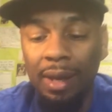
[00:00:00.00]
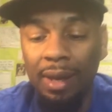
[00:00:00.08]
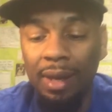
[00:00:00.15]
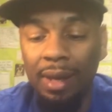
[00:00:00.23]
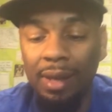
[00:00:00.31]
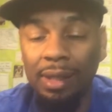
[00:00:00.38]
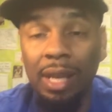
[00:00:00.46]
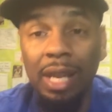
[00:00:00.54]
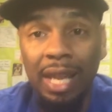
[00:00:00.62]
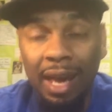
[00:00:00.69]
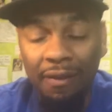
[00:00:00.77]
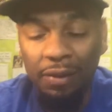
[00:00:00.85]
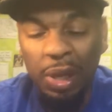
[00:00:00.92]
He is a
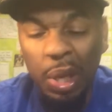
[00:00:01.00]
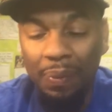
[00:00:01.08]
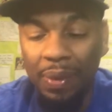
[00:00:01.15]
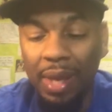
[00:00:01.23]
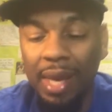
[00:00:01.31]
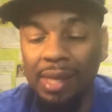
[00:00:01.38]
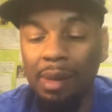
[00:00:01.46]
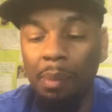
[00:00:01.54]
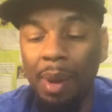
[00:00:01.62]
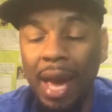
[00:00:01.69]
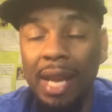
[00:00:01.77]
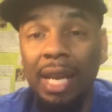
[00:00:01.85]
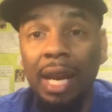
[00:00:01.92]
lefty. He has a
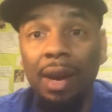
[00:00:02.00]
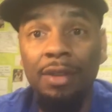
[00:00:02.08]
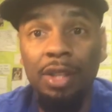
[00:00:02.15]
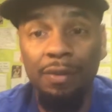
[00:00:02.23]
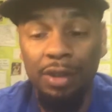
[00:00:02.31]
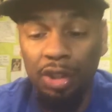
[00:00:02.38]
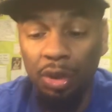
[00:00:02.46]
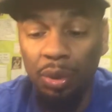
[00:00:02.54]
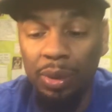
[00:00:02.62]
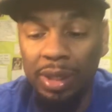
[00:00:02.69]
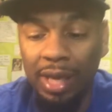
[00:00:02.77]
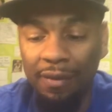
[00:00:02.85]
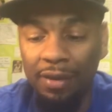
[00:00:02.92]
batting average of a
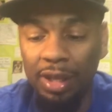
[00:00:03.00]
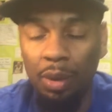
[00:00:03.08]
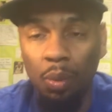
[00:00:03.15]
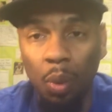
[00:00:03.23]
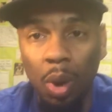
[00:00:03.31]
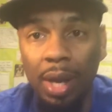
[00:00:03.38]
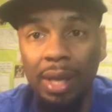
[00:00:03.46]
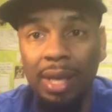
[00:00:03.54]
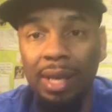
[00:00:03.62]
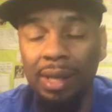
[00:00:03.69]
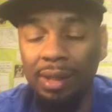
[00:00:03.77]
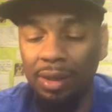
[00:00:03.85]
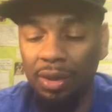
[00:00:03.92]
271.
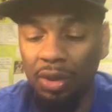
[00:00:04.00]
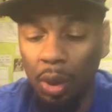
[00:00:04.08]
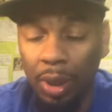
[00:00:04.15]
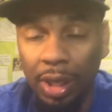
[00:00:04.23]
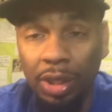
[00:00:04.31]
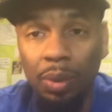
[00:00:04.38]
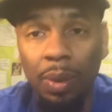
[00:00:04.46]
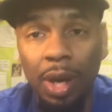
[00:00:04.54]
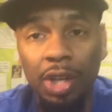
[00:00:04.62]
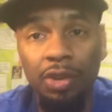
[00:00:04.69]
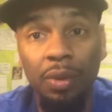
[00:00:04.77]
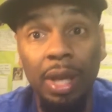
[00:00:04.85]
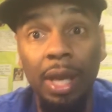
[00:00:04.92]
He's
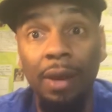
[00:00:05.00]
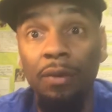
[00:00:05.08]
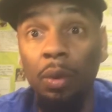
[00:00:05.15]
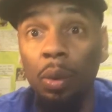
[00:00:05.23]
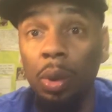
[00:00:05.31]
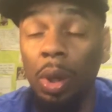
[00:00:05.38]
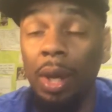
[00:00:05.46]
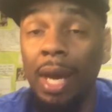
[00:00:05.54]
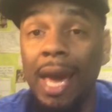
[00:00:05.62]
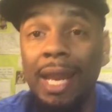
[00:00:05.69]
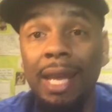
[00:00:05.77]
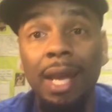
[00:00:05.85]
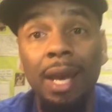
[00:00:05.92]
3,200. If you look
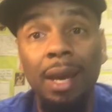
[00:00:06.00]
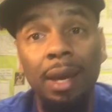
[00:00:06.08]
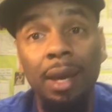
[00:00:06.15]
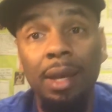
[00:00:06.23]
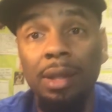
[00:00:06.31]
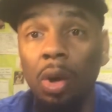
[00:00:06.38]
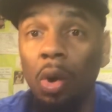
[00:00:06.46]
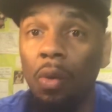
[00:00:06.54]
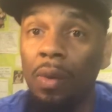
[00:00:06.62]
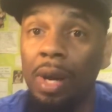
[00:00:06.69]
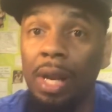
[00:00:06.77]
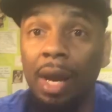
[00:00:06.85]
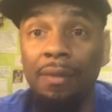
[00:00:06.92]
at it, he hits a home
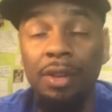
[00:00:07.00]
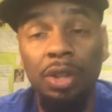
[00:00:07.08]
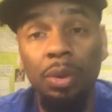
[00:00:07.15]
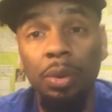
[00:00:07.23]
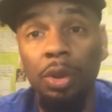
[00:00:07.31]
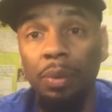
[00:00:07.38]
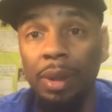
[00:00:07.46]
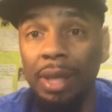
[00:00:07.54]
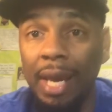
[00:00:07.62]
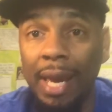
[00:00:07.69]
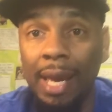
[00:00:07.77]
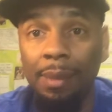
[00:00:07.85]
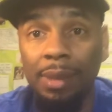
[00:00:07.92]
run every 2 to 3
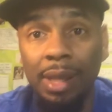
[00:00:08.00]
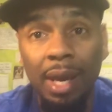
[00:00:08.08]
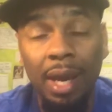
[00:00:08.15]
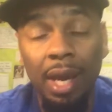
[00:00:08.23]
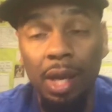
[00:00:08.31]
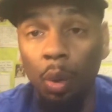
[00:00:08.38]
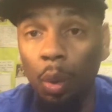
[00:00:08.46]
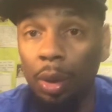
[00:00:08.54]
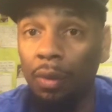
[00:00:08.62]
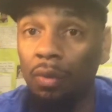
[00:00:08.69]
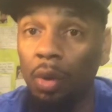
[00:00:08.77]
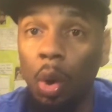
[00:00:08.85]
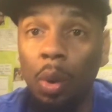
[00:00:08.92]
games. And on the
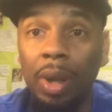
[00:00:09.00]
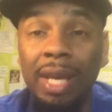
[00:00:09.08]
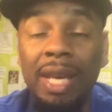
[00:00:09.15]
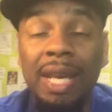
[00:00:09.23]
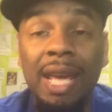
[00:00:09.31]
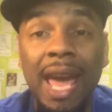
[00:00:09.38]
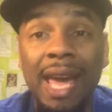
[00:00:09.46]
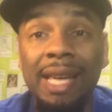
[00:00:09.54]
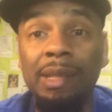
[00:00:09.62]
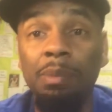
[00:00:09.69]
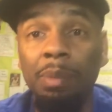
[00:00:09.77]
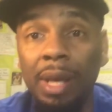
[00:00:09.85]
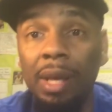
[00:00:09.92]
road, he
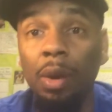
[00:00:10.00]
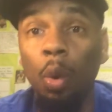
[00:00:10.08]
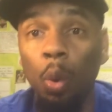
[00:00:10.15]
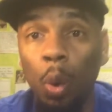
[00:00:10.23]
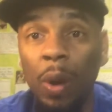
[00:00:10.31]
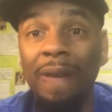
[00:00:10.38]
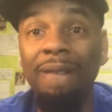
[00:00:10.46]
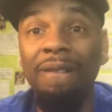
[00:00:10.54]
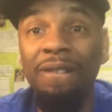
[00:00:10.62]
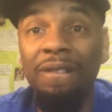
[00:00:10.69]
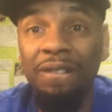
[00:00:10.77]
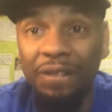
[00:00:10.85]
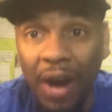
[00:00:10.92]
has been on
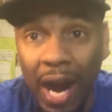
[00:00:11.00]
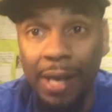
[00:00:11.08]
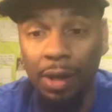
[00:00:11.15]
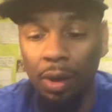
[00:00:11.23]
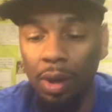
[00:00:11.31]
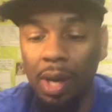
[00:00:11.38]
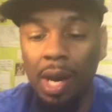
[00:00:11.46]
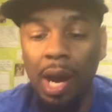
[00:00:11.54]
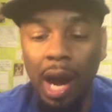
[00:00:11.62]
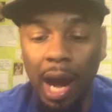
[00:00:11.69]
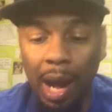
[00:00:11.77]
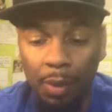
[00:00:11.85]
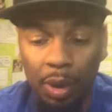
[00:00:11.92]
fire.
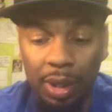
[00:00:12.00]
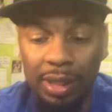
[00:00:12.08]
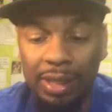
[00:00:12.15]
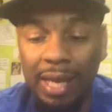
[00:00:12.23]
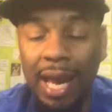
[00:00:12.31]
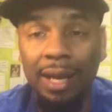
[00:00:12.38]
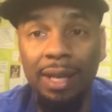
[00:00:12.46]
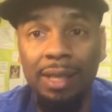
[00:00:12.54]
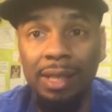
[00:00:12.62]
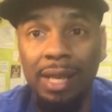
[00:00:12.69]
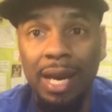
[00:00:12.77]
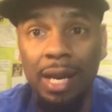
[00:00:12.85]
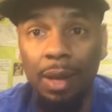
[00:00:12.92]
I'm going to stack this
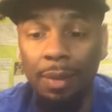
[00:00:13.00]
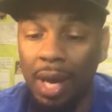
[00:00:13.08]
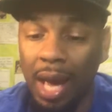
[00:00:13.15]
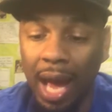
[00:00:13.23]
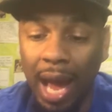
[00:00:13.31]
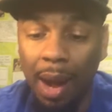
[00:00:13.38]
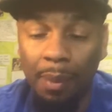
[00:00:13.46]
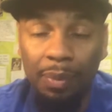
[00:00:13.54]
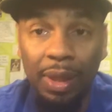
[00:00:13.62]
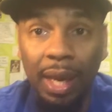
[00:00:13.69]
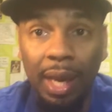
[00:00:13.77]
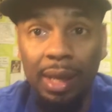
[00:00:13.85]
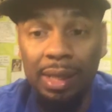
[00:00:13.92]
lineup. I'm
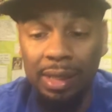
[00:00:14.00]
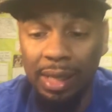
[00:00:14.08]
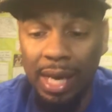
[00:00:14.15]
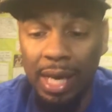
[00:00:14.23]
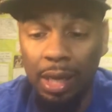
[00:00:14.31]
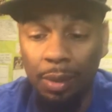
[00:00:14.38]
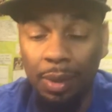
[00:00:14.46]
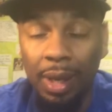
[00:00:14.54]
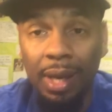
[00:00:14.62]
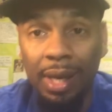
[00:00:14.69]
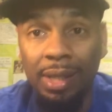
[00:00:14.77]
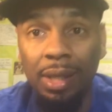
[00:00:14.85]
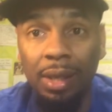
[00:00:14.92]
thinking this lineup
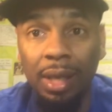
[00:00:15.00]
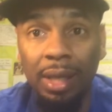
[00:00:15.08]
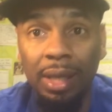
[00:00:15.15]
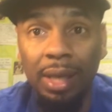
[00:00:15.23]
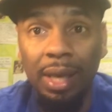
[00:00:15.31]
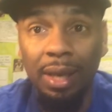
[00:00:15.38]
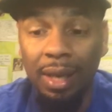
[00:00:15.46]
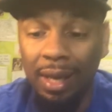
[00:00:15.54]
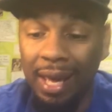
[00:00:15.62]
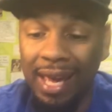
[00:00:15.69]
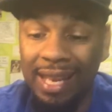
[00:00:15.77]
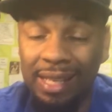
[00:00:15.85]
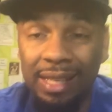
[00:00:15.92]
is going to get
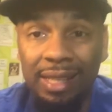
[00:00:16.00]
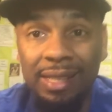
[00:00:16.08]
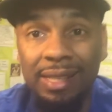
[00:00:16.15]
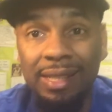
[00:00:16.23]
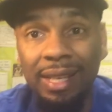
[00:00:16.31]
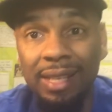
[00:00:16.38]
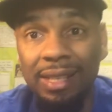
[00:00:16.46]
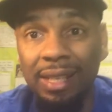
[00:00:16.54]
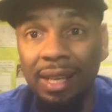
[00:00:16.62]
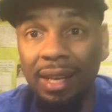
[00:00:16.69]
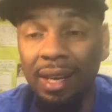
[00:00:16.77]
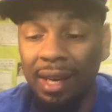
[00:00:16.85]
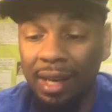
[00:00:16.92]
at least
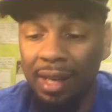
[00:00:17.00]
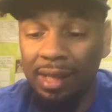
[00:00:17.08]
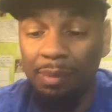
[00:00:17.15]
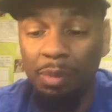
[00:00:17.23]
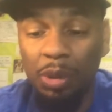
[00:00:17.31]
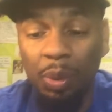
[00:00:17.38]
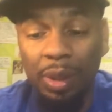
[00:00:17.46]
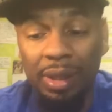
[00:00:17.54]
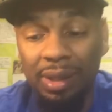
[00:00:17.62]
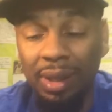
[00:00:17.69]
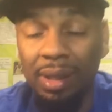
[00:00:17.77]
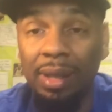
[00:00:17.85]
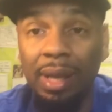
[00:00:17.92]
60, between
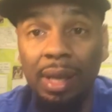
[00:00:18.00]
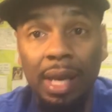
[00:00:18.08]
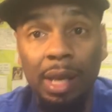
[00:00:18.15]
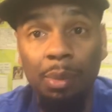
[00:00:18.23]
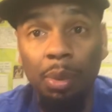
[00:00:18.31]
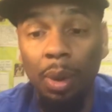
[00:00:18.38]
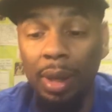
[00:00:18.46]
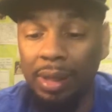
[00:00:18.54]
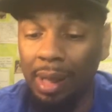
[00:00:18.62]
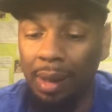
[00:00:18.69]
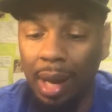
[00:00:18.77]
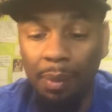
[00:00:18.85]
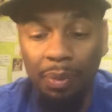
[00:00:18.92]
60 and 80 points.
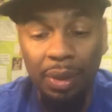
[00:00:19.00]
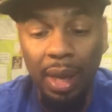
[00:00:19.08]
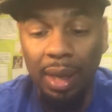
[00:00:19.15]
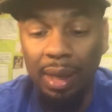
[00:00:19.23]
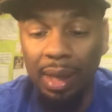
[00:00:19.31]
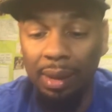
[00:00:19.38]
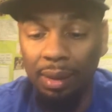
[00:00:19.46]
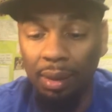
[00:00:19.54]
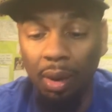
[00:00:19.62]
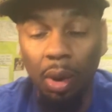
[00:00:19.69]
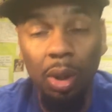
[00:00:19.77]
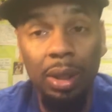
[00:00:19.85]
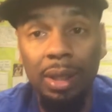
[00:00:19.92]
I'm thinking that
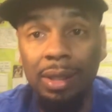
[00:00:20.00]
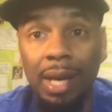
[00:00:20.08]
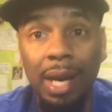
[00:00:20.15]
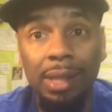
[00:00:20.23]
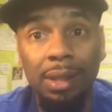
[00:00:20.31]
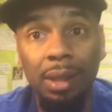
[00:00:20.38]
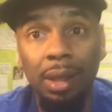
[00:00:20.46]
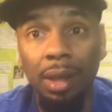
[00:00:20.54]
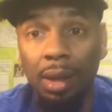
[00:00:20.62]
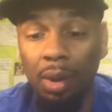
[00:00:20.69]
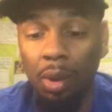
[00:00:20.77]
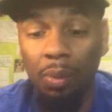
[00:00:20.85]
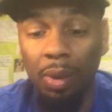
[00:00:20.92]
all of these guys are going to get
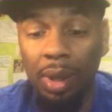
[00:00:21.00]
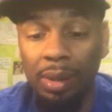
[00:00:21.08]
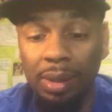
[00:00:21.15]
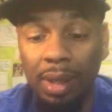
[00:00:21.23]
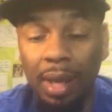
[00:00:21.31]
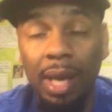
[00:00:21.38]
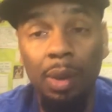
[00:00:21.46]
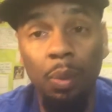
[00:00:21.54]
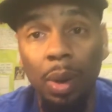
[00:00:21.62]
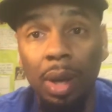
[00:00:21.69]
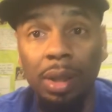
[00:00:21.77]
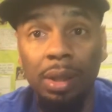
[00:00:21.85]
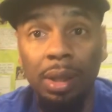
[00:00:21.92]
home runs. And
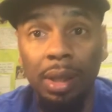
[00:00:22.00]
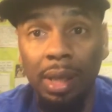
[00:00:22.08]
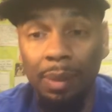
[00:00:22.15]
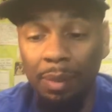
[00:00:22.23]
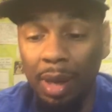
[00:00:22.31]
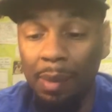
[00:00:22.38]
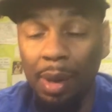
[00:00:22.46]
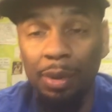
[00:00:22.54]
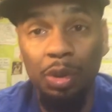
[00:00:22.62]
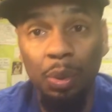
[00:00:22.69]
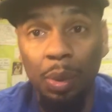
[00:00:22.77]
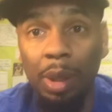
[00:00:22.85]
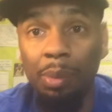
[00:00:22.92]
Will is going to get me about
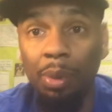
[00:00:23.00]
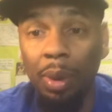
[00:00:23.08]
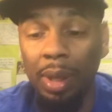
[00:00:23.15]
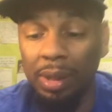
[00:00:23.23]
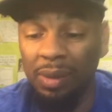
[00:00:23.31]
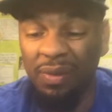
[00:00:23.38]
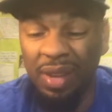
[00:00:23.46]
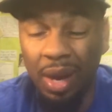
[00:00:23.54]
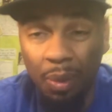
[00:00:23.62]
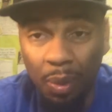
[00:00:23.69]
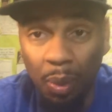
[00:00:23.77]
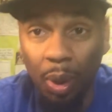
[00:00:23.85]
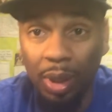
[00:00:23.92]
20 points. If
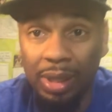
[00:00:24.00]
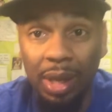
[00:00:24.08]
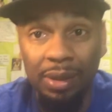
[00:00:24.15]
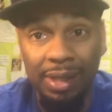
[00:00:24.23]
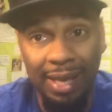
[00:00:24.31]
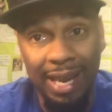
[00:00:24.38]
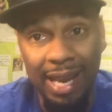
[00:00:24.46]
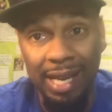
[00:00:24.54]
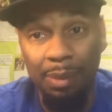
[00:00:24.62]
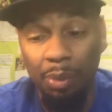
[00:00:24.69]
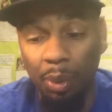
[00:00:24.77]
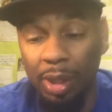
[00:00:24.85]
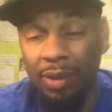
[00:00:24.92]
that works out to 80
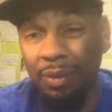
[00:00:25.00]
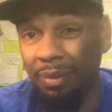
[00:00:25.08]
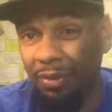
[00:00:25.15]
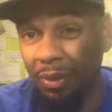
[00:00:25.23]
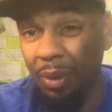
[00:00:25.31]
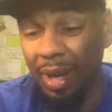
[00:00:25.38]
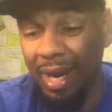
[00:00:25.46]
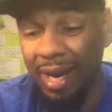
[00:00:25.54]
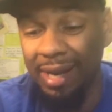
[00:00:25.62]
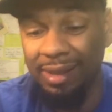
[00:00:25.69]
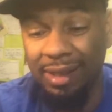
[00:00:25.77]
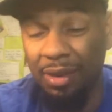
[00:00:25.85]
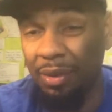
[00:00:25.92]
points from four
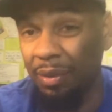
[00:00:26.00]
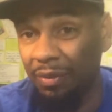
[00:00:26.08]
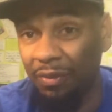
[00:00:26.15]
guys that are